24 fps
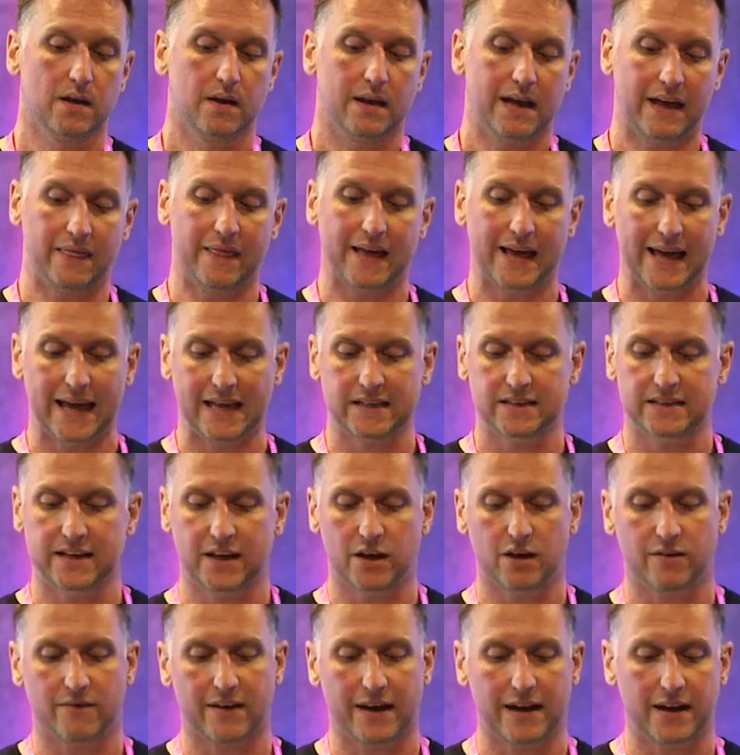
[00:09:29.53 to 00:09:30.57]
and that
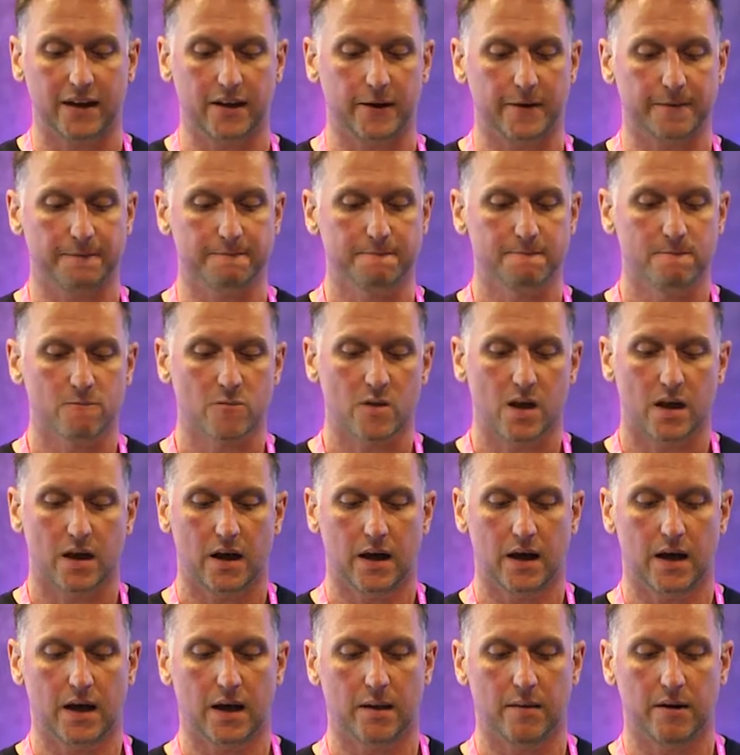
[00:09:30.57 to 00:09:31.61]
SEO value.
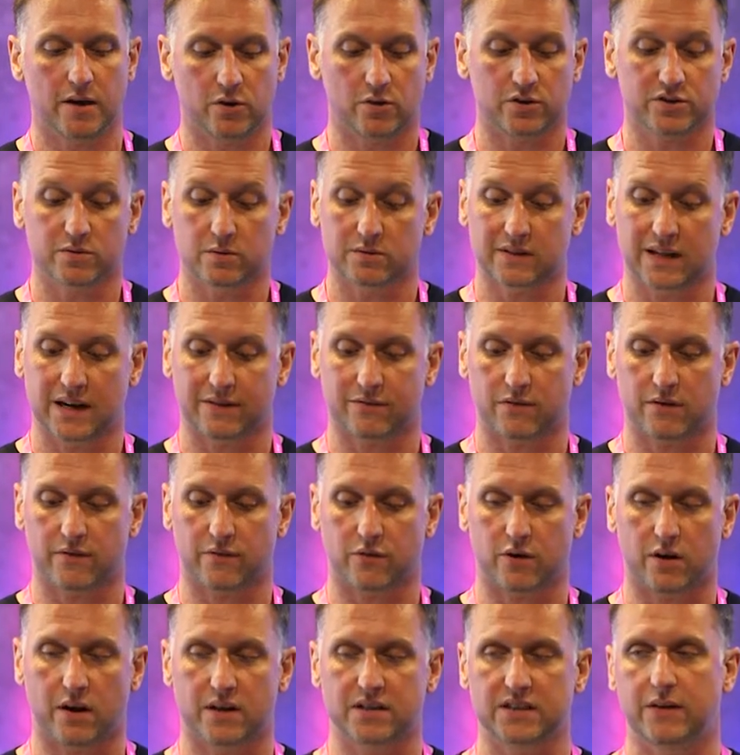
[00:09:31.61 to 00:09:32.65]
And also deliver a
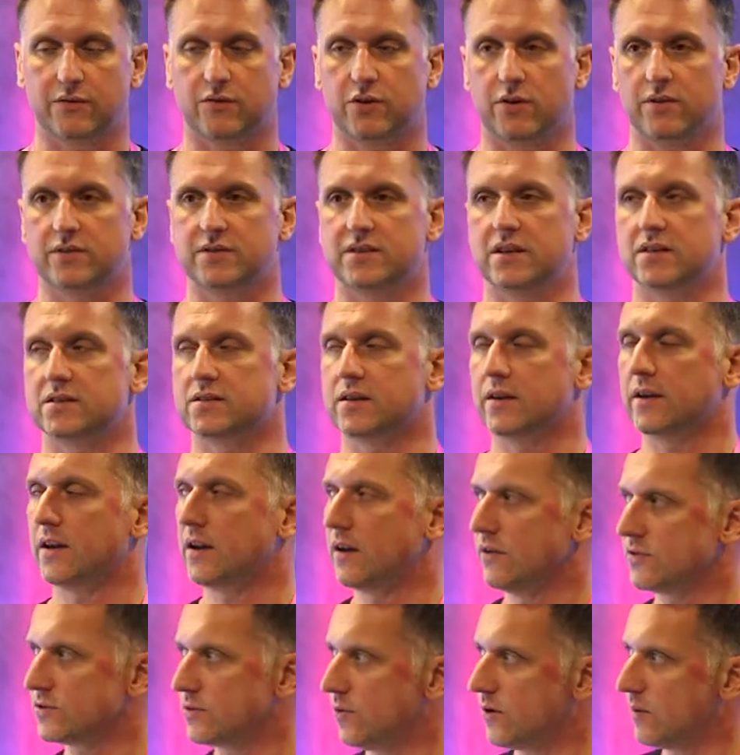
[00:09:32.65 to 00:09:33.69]
variety of content. So,
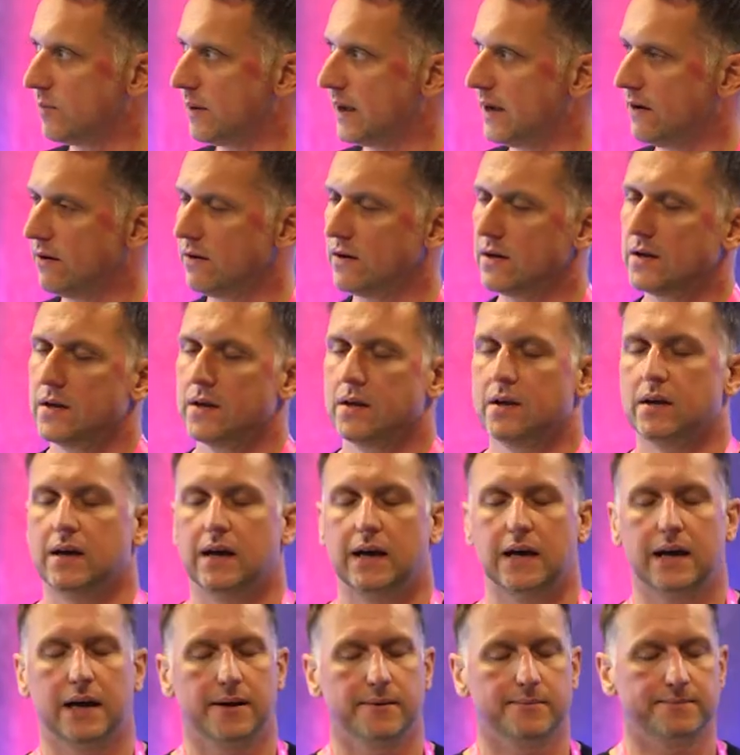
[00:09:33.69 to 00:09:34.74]
talk about
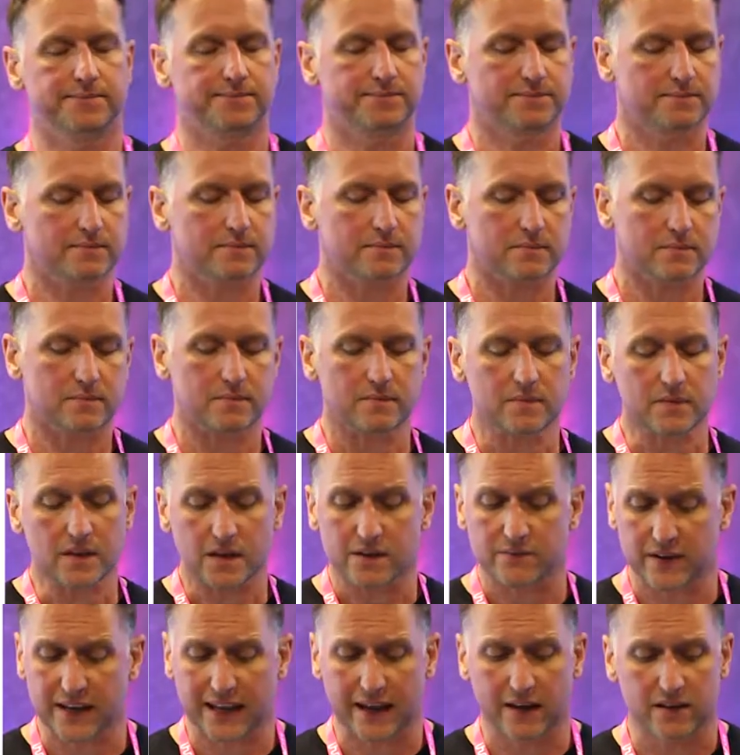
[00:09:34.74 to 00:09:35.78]

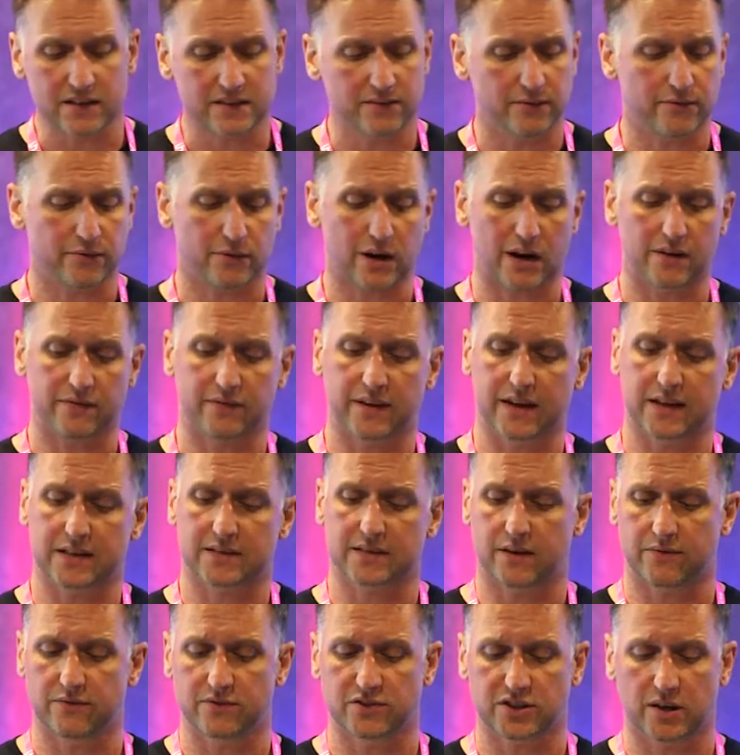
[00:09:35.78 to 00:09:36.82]
videos, infographics,
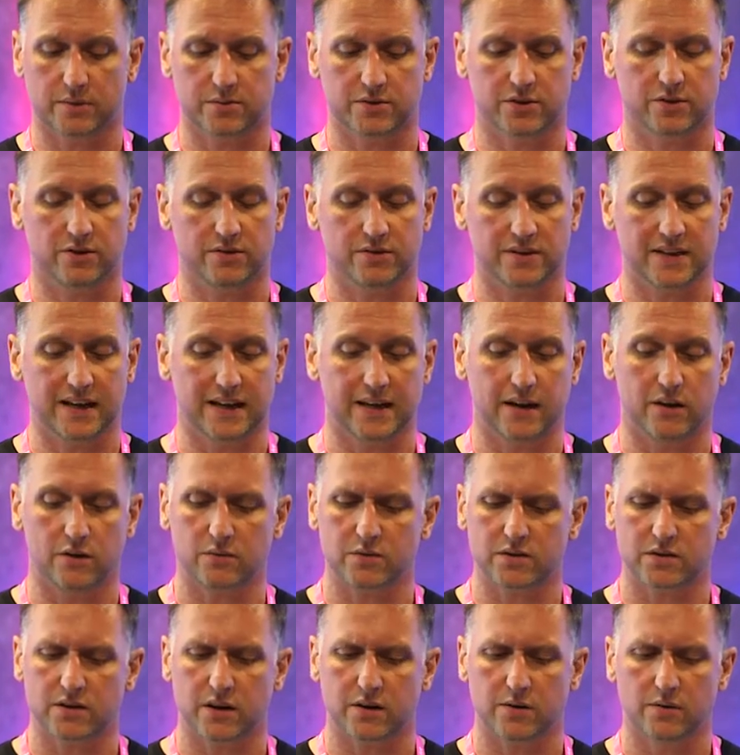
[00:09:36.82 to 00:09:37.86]
different types of content. And
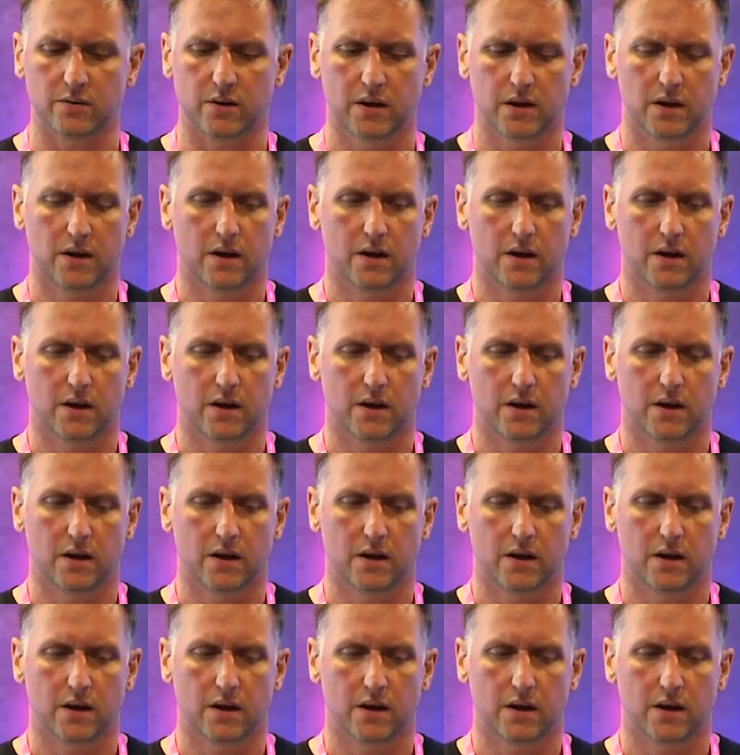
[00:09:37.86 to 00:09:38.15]
also,